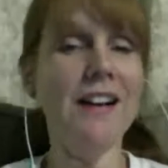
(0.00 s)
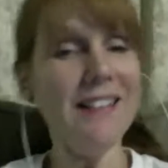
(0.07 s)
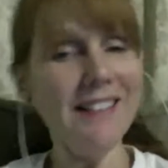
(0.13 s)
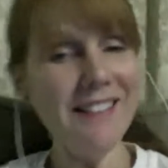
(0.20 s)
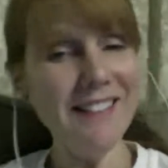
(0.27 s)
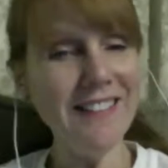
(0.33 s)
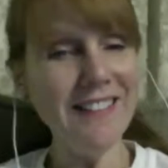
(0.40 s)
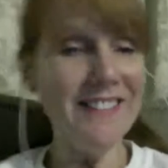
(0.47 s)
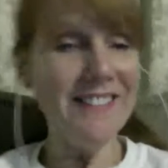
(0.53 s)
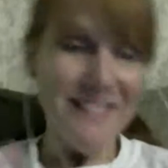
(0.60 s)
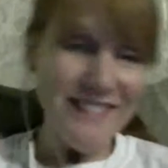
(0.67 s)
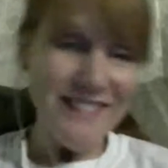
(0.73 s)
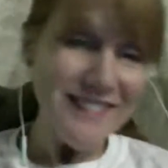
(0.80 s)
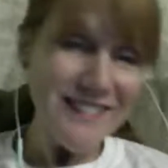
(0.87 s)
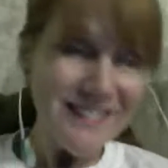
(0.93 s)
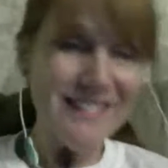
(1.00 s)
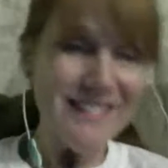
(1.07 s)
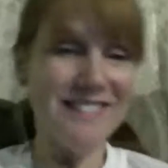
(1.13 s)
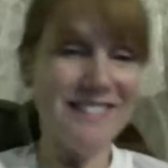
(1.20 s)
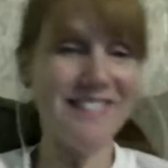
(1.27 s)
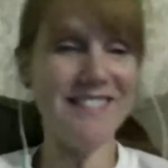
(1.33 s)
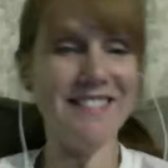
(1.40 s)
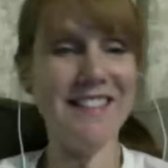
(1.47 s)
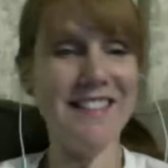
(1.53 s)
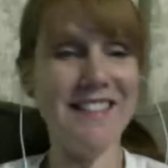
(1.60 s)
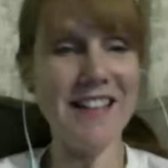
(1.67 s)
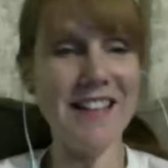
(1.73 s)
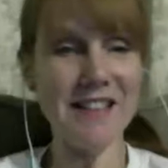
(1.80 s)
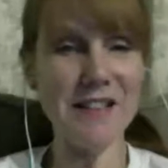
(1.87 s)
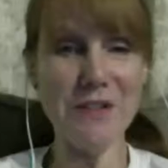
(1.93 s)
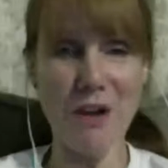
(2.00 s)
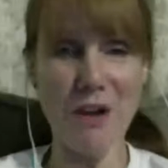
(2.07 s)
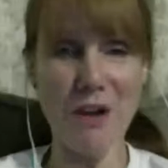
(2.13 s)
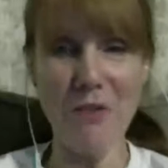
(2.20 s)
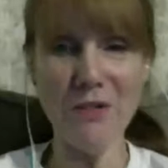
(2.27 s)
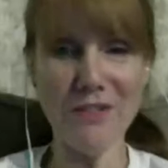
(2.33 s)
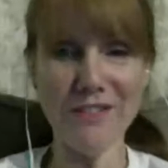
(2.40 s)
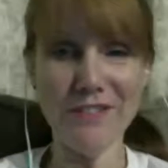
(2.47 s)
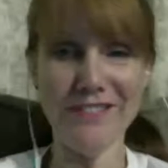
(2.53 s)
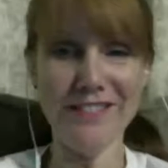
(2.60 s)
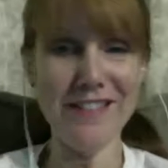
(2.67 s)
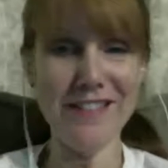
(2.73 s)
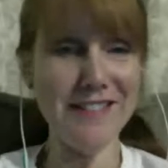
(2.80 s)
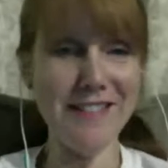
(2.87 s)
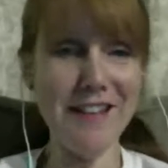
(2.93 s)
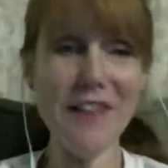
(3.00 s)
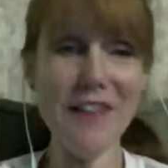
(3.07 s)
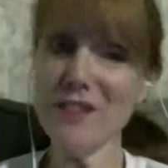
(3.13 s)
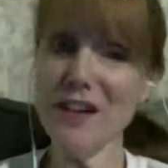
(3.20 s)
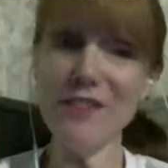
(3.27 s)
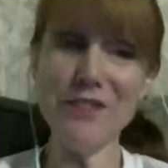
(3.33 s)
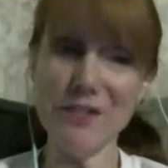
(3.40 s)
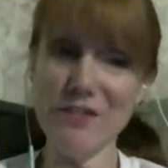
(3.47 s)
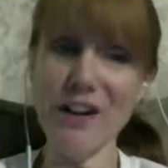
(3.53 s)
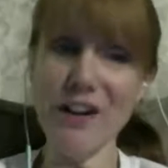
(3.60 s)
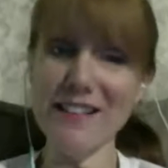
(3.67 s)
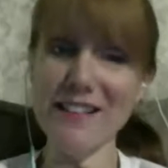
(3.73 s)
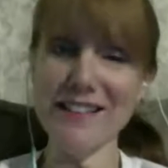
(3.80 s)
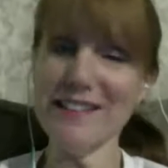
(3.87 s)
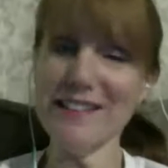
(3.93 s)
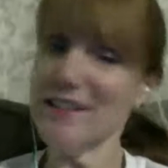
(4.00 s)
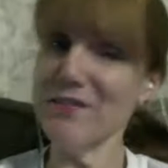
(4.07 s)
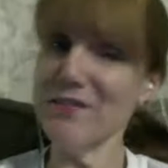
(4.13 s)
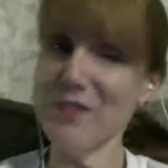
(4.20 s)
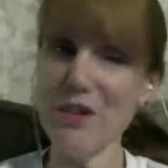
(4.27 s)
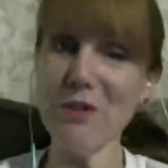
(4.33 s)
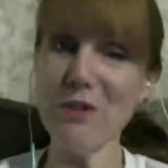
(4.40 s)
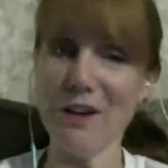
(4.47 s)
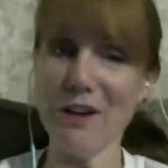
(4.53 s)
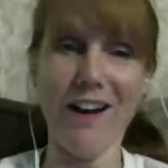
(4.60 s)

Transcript: Yes and no. You have to have devices to view it on.